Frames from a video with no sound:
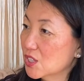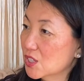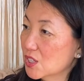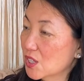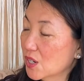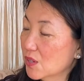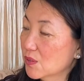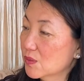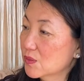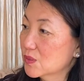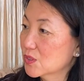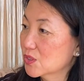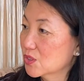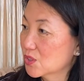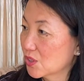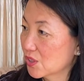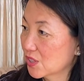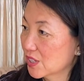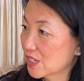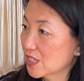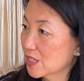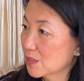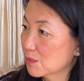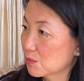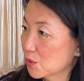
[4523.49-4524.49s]
No one was
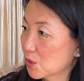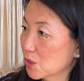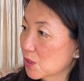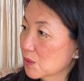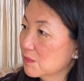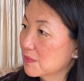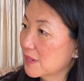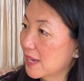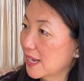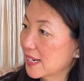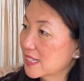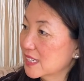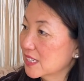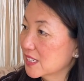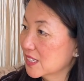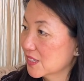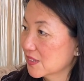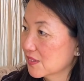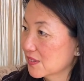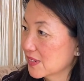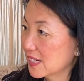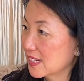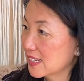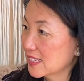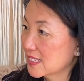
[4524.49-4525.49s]
turning the probe 90
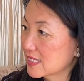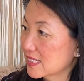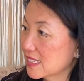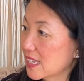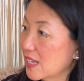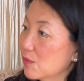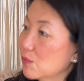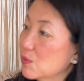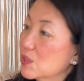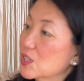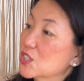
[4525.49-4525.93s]
degrees.